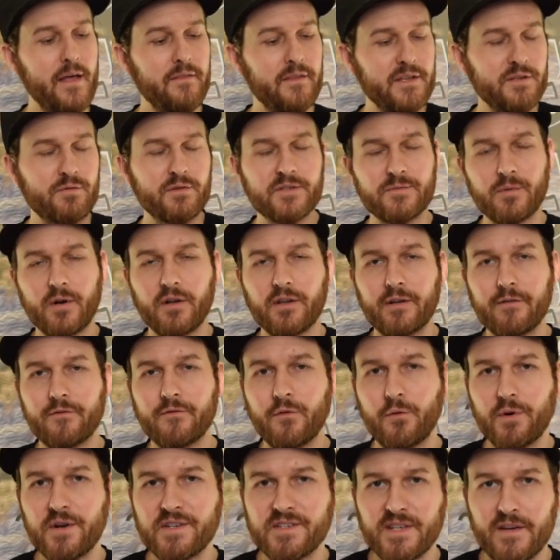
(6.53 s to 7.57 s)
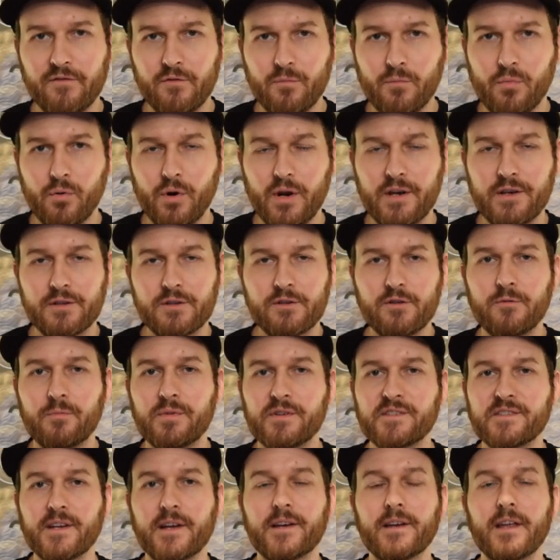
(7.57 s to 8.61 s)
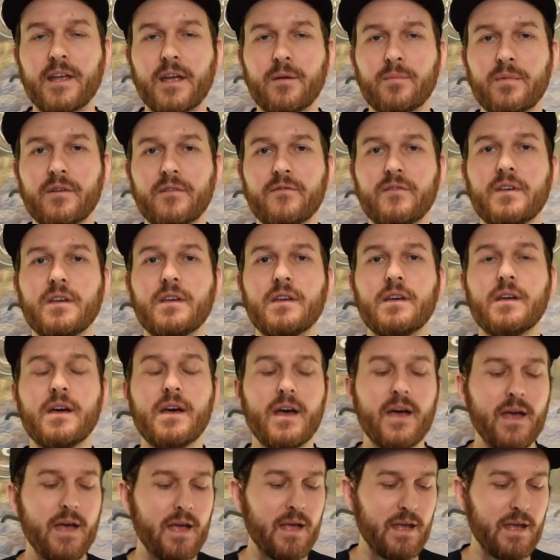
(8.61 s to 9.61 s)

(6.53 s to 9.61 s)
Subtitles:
This one's bottled at 47.2% ABV.